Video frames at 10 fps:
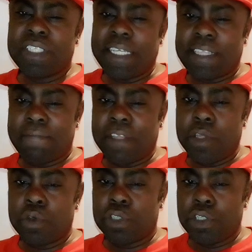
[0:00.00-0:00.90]
present a
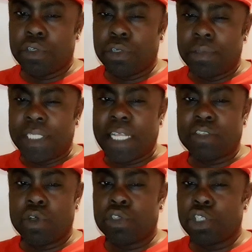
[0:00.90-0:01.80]
video to you
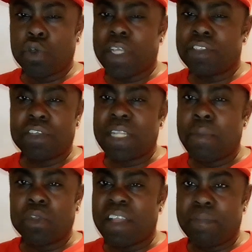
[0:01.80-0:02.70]
that's going to show a certain
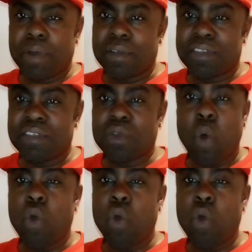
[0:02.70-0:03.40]
amount of persons